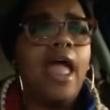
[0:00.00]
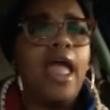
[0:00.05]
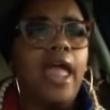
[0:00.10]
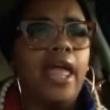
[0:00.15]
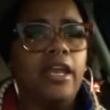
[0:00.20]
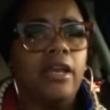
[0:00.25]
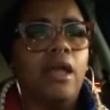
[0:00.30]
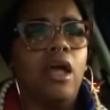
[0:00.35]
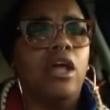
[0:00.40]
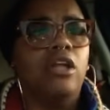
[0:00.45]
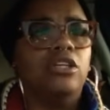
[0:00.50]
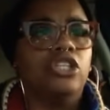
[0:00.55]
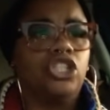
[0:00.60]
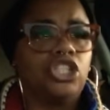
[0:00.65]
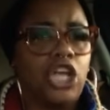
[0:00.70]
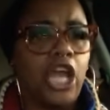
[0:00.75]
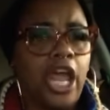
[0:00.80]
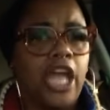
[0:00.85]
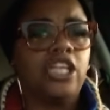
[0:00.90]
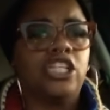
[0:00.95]
and
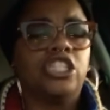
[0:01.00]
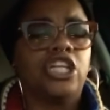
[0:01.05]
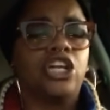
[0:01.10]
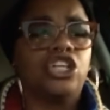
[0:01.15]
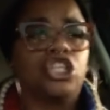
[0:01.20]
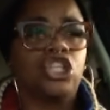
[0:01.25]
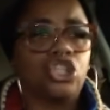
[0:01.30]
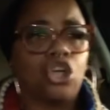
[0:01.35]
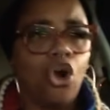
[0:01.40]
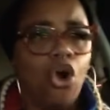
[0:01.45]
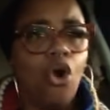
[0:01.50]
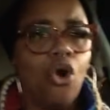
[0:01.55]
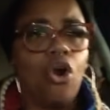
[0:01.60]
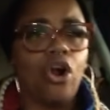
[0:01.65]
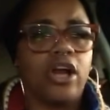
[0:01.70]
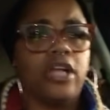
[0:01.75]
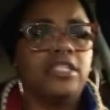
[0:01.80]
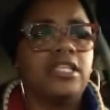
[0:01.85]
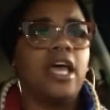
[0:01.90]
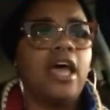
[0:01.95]
change their
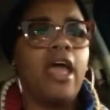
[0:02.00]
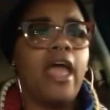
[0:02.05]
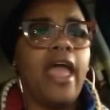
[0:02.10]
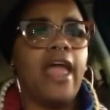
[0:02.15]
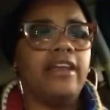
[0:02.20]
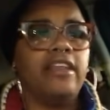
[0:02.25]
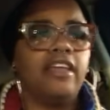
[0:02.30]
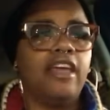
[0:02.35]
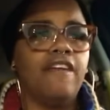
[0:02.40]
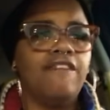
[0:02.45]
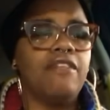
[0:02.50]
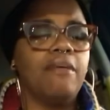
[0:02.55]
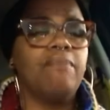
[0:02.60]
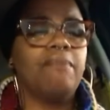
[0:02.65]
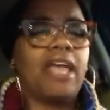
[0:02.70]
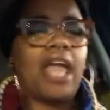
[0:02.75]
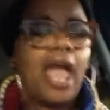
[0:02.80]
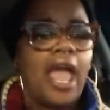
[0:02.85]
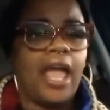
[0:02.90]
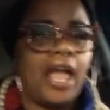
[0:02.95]
scores and give them
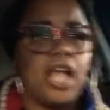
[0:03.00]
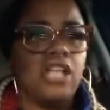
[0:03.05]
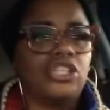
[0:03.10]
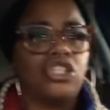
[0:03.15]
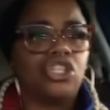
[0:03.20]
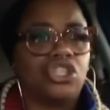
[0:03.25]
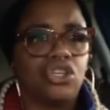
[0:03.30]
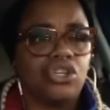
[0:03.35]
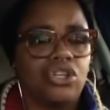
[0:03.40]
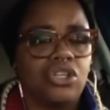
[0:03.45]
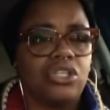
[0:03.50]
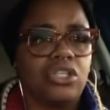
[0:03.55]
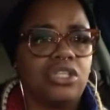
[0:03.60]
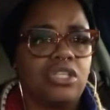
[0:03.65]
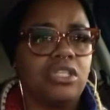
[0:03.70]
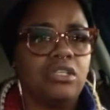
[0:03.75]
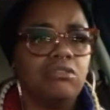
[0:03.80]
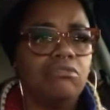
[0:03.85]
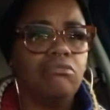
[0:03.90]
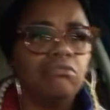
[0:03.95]
the
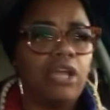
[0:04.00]
answers